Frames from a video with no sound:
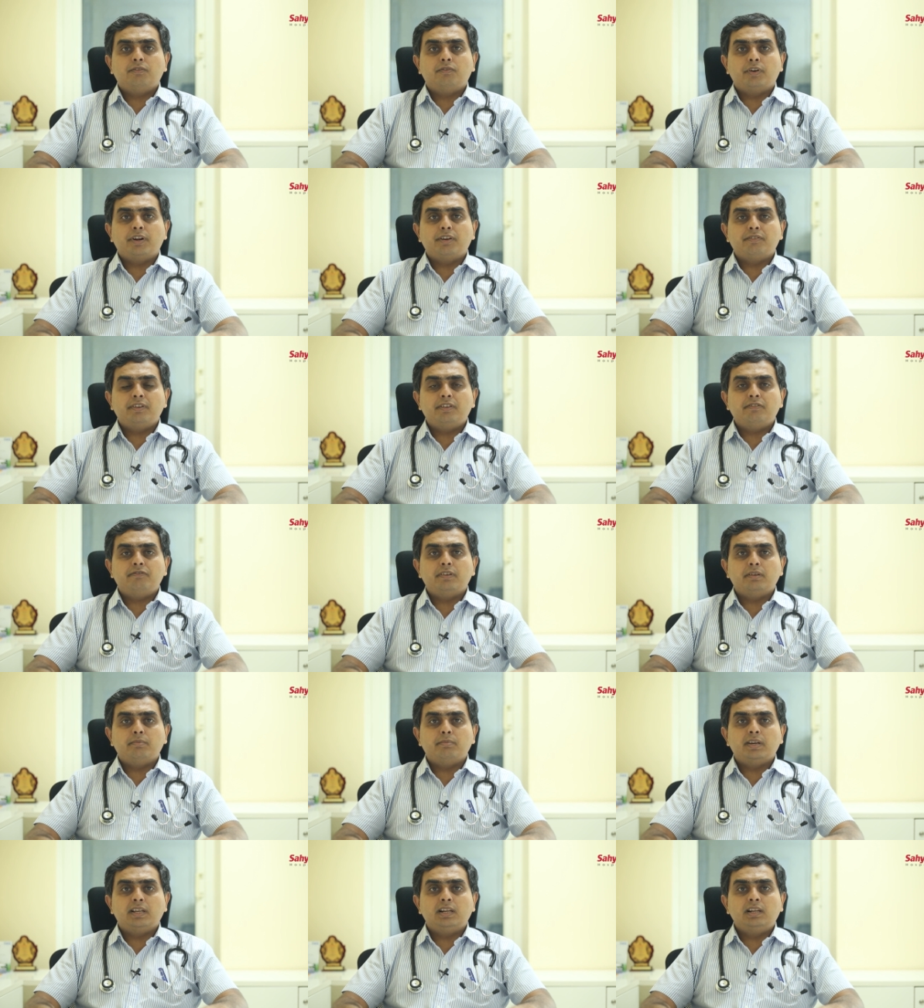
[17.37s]
for every
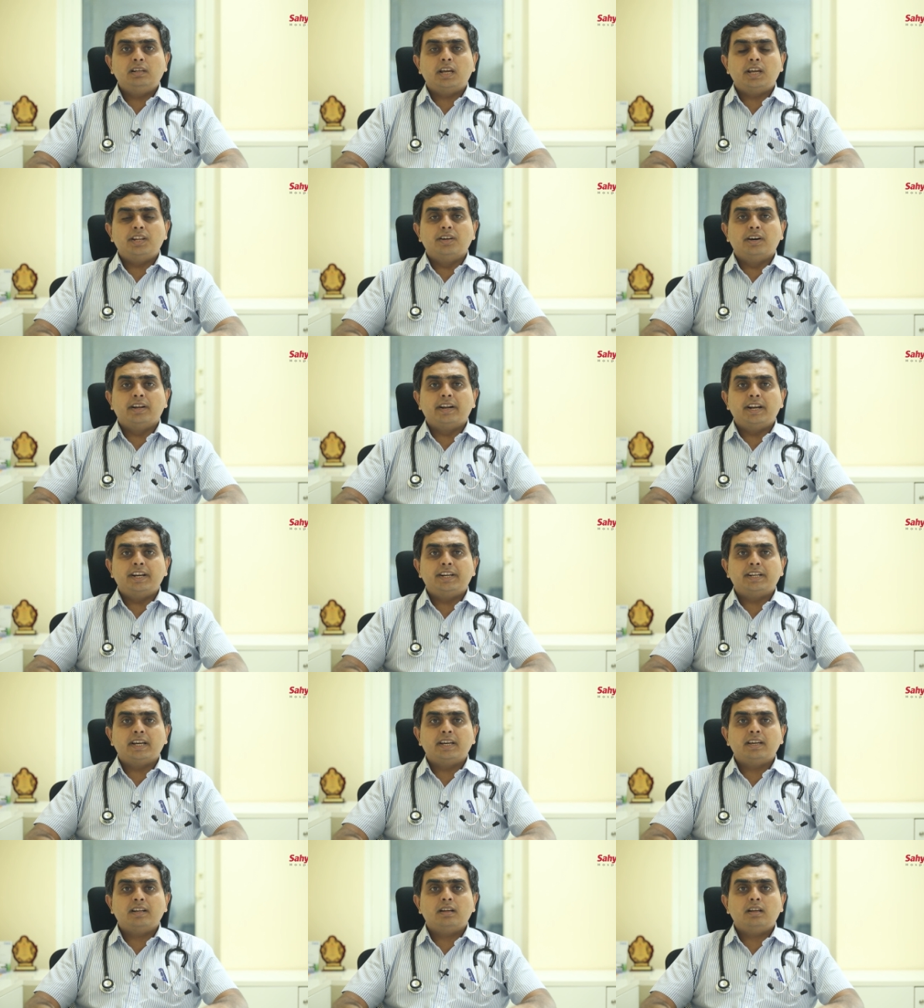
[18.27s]
female in her
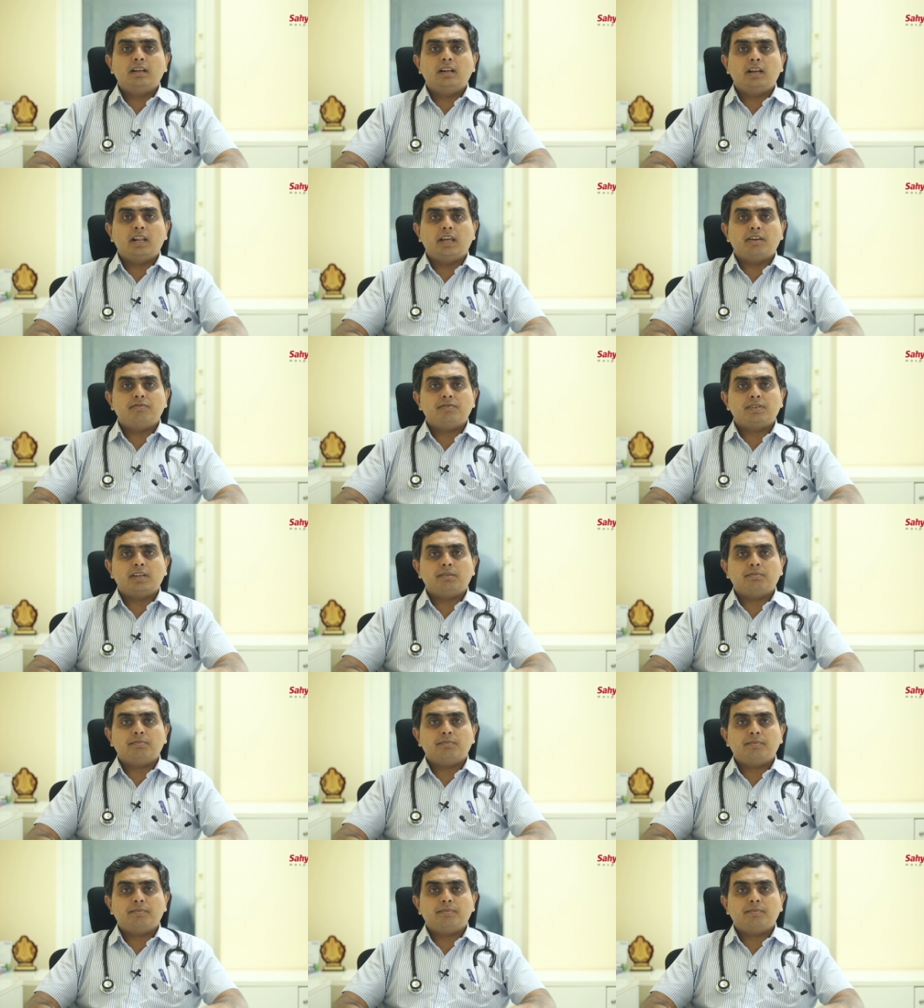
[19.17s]
entire lifetime.